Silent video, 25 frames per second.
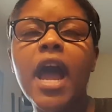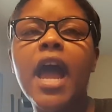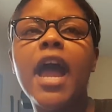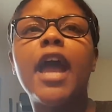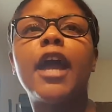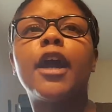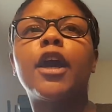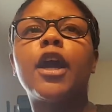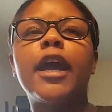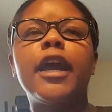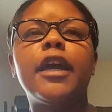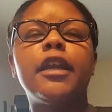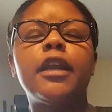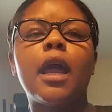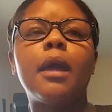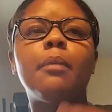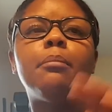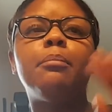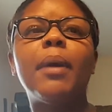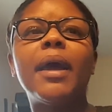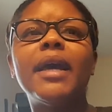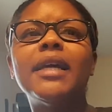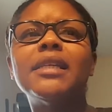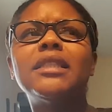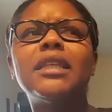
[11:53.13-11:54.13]

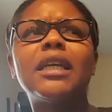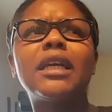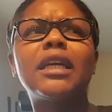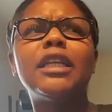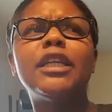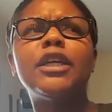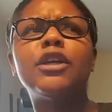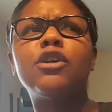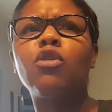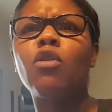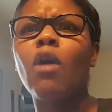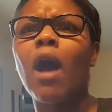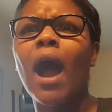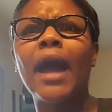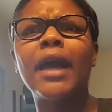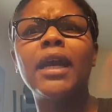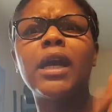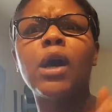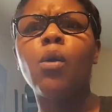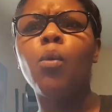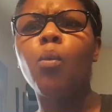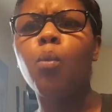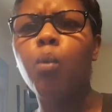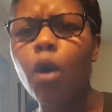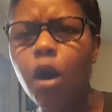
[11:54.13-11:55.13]
and basically
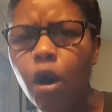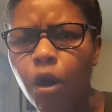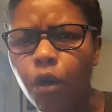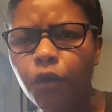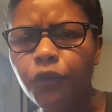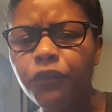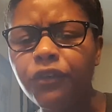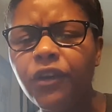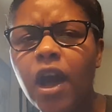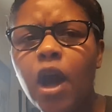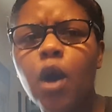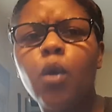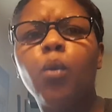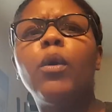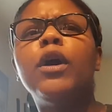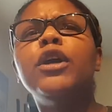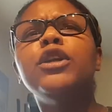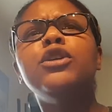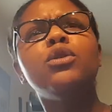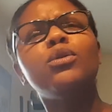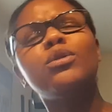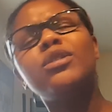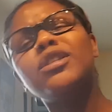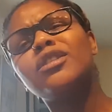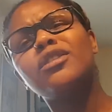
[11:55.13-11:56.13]
crying wolf when
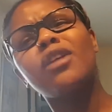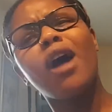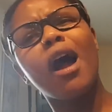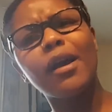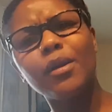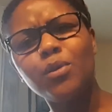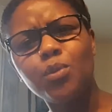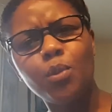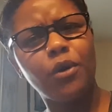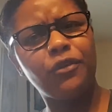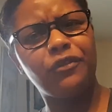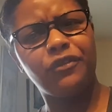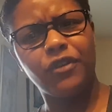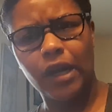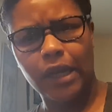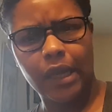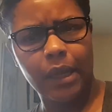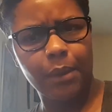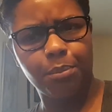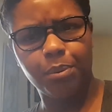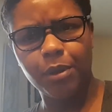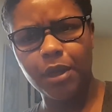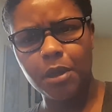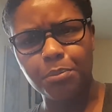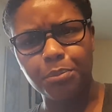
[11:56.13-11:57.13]
you starting with
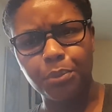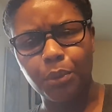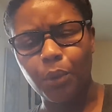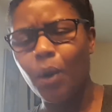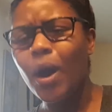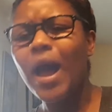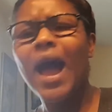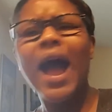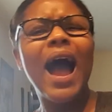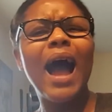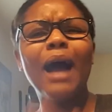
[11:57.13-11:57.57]
fucking people.